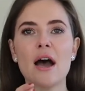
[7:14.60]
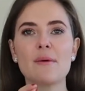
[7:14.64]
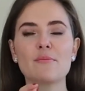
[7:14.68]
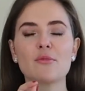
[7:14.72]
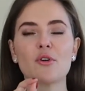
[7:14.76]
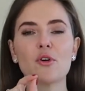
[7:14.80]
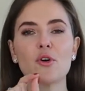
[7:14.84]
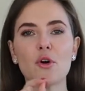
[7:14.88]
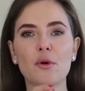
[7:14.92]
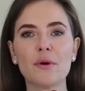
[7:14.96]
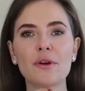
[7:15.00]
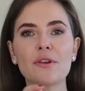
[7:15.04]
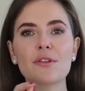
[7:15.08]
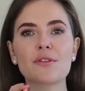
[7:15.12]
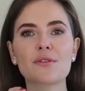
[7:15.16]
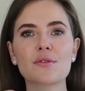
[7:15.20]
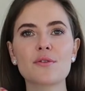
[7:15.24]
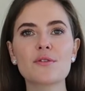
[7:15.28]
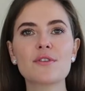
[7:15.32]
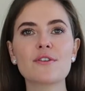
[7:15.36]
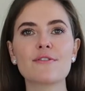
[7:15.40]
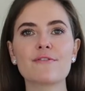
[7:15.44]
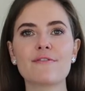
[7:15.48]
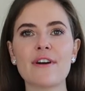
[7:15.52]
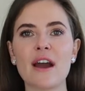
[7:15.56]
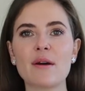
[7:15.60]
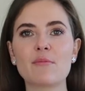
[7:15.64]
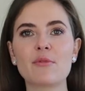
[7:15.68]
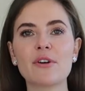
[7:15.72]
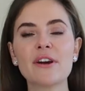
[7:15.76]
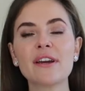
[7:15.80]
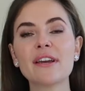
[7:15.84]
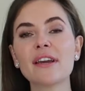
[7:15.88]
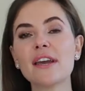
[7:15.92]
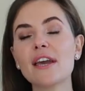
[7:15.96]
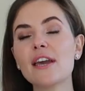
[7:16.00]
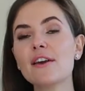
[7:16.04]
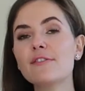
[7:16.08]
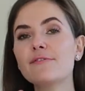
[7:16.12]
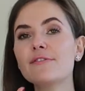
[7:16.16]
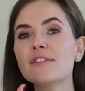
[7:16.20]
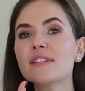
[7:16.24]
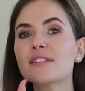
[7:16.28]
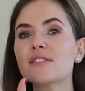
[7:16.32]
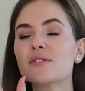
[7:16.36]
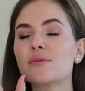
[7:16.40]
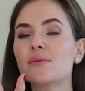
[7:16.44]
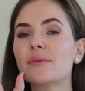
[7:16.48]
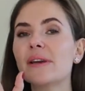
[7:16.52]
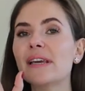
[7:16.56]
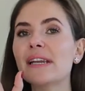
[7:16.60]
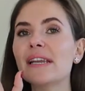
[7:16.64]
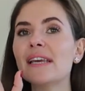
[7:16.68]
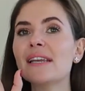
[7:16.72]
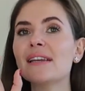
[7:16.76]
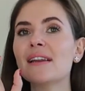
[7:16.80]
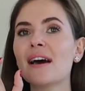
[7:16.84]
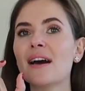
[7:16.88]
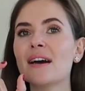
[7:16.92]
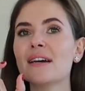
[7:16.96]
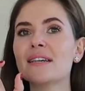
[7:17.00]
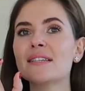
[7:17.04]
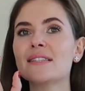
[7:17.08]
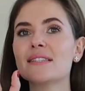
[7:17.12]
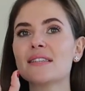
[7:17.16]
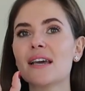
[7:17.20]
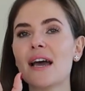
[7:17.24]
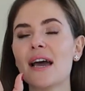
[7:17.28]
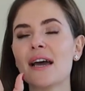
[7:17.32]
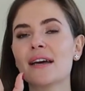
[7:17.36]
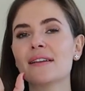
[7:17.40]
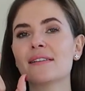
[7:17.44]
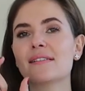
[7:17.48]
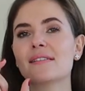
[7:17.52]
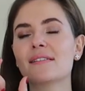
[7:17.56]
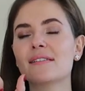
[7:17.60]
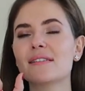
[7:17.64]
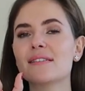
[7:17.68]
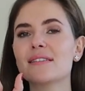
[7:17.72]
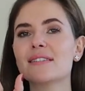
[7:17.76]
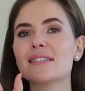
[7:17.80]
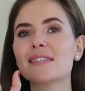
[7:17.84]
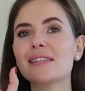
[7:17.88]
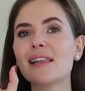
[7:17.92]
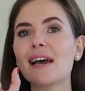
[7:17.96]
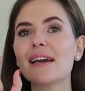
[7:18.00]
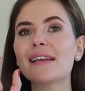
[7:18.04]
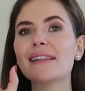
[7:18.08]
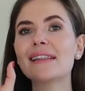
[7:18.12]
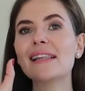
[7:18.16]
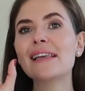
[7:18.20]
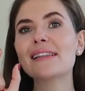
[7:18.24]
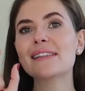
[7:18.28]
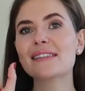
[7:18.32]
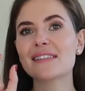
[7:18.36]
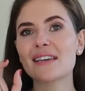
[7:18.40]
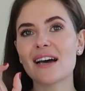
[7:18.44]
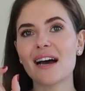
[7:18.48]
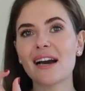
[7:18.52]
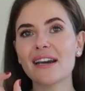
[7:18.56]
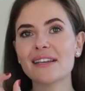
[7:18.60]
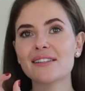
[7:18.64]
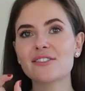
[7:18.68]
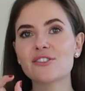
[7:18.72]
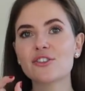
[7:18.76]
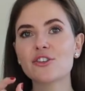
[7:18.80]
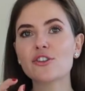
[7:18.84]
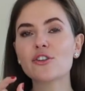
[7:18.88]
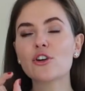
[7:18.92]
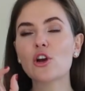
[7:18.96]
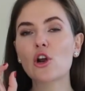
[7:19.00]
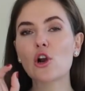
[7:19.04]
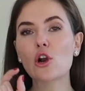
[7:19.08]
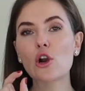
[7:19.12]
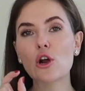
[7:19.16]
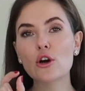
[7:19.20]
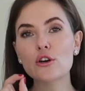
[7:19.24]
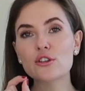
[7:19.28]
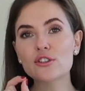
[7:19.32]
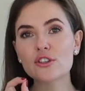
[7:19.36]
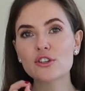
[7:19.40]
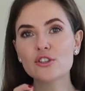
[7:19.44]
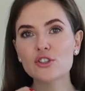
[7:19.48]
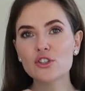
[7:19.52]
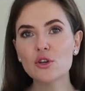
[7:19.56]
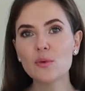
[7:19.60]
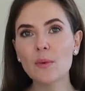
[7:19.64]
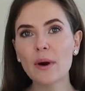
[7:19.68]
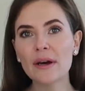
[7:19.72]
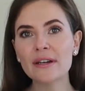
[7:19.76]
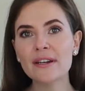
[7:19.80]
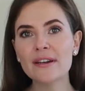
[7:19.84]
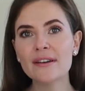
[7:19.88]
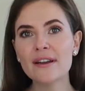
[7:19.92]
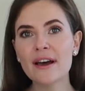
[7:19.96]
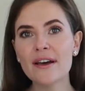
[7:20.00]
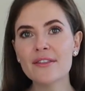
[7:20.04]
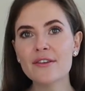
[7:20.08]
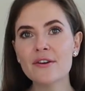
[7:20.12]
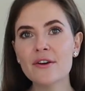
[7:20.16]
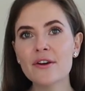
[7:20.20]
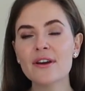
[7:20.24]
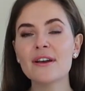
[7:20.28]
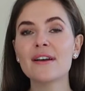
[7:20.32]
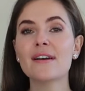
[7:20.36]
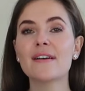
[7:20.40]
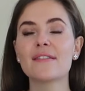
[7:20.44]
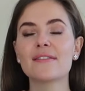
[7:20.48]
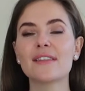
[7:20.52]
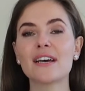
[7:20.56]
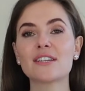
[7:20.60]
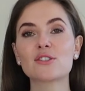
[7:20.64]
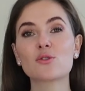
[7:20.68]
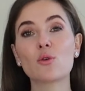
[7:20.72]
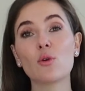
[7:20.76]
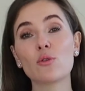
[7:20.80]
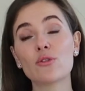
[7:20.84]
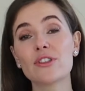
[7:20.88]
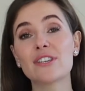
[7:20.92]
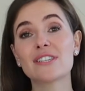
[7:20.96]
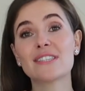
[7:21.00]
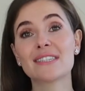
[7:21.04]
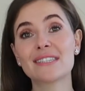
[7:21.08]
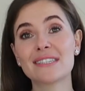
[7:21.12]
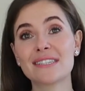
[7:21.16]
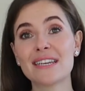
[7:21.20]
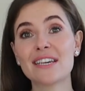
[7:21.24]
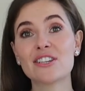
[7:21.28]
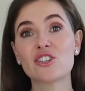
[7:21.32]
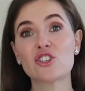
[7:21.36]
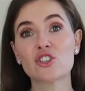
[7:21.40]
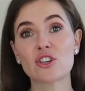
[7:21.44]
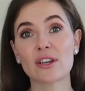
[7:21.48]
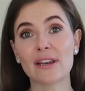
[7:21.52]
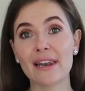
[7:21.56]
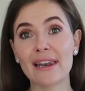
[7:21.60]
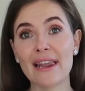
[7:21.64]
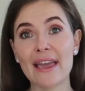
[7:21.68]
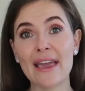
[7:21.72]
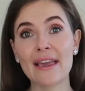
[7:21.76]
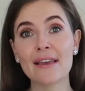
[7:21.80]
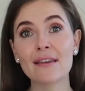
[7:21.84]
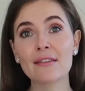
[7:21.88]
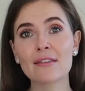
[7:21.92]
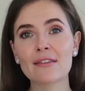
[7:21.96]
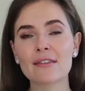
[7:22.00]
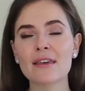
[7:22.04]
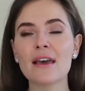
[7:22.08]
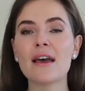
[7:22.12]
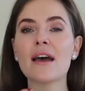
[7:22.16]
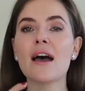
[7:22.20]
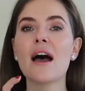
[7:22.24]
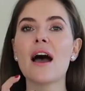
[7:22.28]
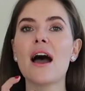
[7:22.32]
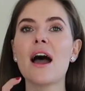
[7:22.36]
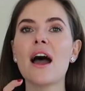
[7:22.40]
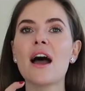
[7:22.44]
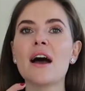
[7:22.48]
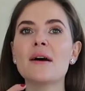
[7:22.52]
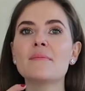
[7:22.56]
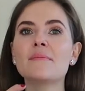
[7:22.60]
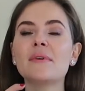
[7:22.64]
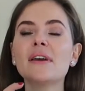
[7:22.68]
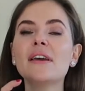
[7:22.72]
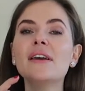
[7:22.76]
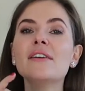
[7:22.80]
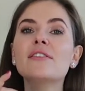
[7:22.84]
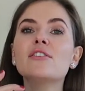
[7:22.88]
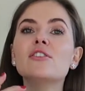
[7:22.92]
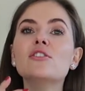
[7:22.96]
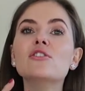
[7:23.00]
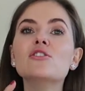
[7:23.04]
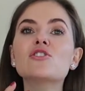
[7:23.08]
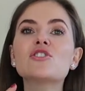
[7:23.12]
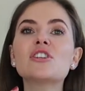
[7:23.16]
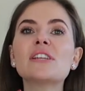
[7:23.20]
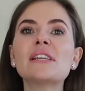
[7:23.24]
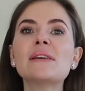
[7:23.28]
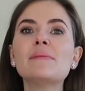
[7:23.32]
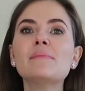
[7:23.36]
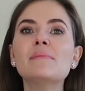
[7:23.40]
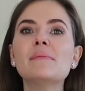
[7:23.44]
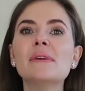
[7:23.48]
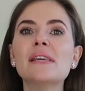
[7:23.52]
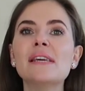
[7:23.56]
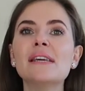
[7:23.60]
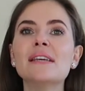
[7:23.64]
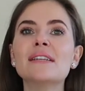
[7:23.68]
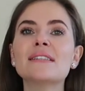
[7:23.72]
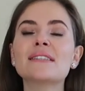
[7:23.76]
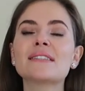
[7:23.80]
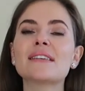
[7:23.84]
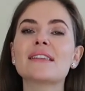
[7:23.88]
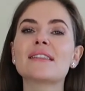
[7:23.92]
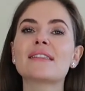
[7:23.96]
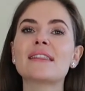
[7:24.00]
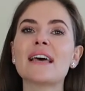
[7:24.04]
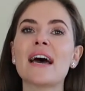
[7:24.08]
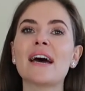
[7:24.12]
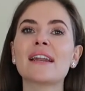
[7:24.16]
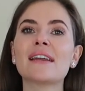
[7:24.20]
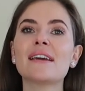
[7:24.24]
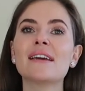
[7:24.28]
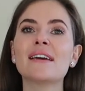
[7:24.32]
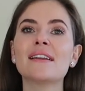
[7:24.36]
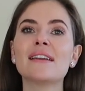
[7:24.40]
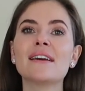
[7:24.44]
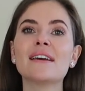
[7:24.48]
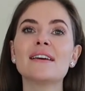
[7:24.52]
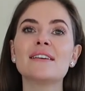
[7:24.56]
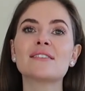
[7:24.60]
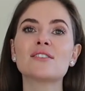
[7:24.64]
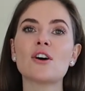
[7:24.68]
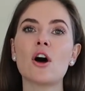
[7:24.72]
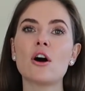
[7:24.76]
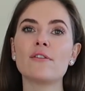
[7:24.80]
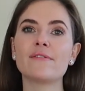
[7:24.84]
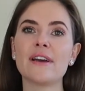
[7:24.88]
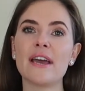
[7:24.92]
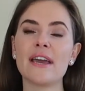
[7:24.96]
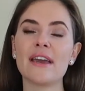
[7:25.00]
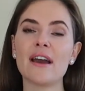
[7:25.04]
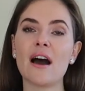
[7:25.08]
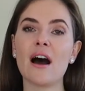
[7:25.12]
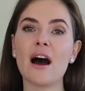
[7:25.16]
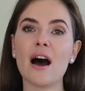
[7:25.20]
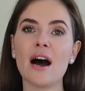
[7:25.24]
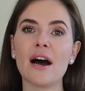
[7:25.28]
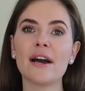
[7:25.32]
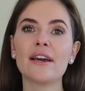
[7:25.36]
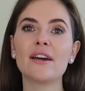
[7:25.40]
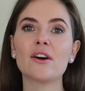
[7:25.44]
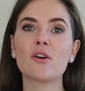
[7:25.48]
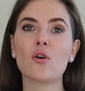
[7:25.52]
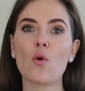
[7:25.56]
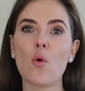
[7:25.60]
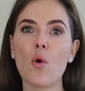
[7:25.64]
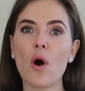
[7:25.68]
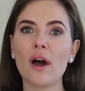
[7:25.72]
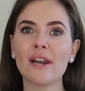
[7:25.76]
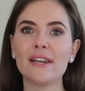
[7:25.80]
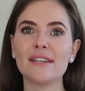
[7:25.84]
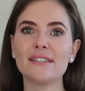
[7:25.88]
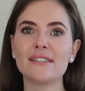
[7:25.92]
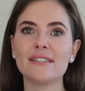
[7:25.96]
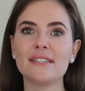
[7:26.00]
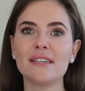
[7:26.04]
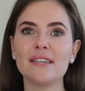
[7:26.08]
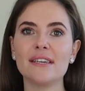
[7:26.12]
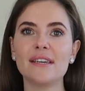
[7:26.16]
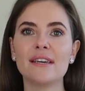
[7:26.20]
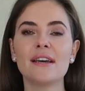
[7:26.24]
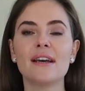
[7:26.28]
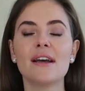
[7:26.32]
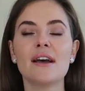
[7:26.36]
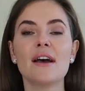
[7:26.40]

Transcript: going through the fabric, if it's really nice and slightly tighter, closer to one another, that's called the stitch length. It usually means that it is of a higher quality.